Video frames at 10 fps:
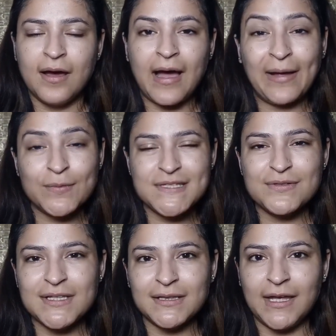I was
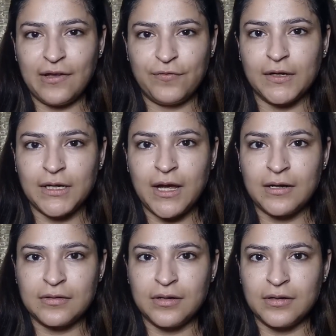using the
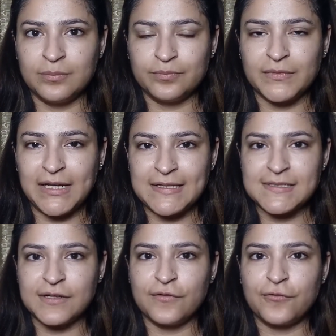Effaclar
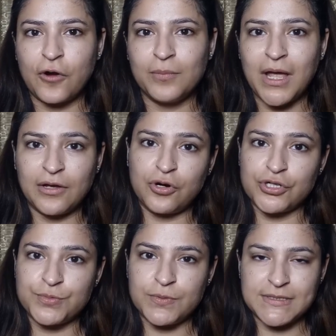cleanser from La
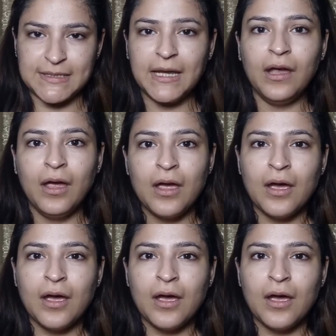Roche-Posay.